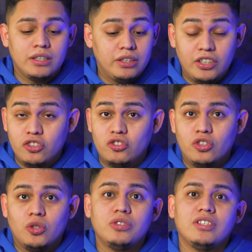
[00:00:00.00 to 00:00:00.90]
There's
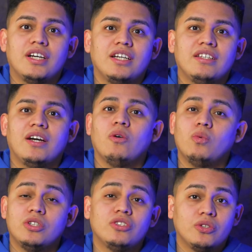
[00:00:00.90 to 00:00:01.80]
no denying that
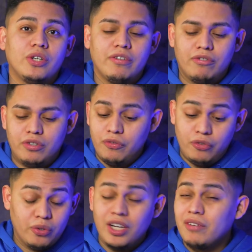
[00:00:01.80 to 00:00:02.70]
whatsoever. If
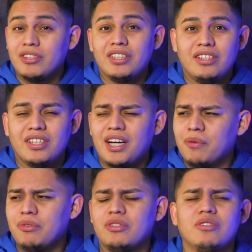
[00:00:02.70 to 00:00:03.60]
you don't have the gear, how
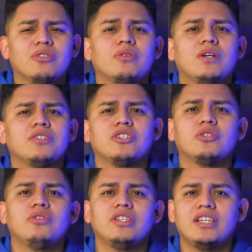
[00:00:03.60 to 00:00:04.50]
are you going to go out and
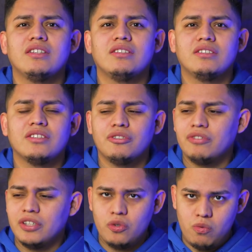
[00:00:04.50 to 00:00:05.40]
create the stuff
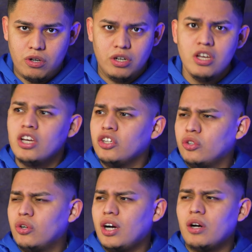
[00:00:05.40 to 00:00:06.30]
that you want?
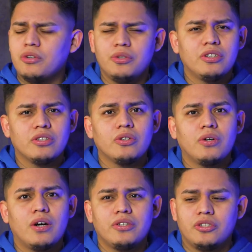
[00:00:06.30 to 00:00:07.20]
How are you going to go
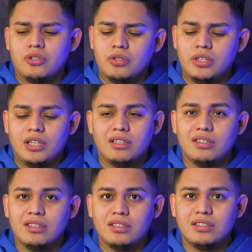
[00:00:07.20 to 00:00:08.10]
out and create
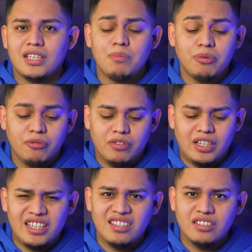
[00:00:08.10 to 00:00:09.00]
the type of
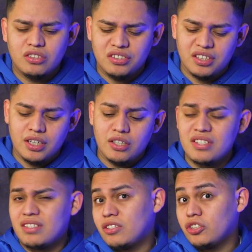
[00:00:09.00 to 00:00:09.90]
lighting to set a
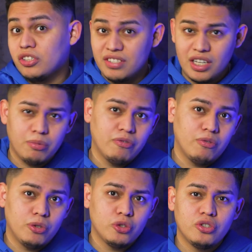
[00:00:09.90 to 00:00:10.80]
certain type of
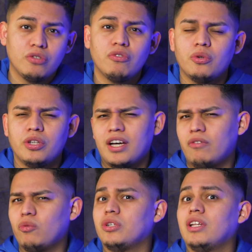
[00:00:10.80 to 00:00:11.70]
emotion if you only
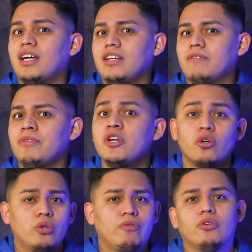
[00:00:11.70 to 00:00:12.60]
have one light,
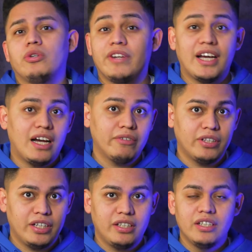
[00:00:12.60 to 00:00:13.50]
or if you don't even have a
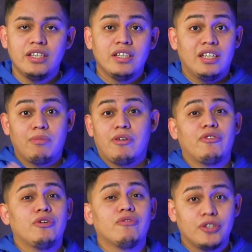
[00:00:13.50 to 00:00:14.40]
light, like my
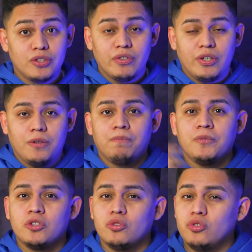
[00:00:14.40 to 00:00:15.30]
very first video?
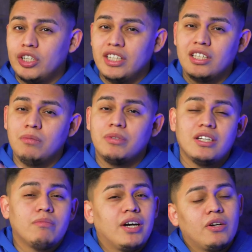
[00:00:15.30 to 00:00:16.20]
So try to keep that
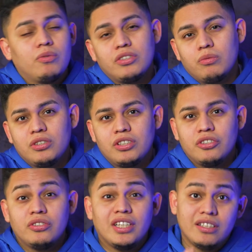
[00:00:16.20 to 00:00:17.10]
in mind when someone
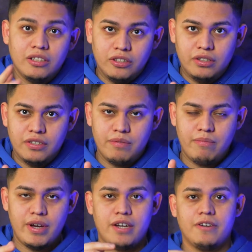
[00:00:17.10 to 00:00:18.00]
tells you that gear doesn't
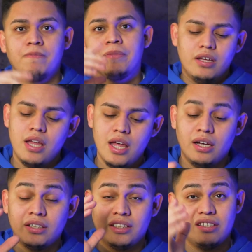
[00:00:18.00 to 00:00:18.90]
matter.
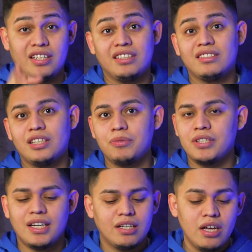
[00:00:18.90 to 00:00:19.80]
Now the next step to
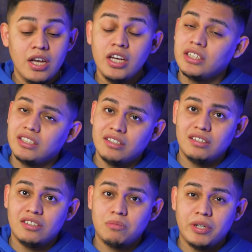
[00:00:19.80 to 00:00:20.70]
that, gear
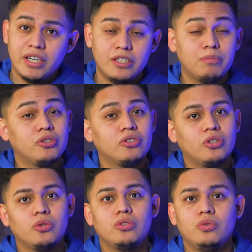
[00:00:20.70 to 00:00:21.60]
does matter, but
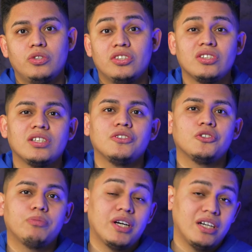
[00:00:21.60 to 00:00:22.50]
so do the
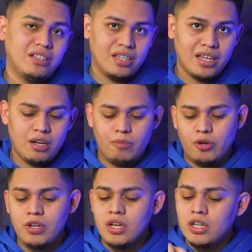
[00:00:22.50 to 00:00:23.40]
skills behind the
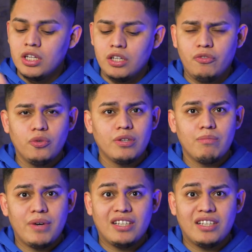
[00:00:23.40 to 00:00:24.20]
camera. If you can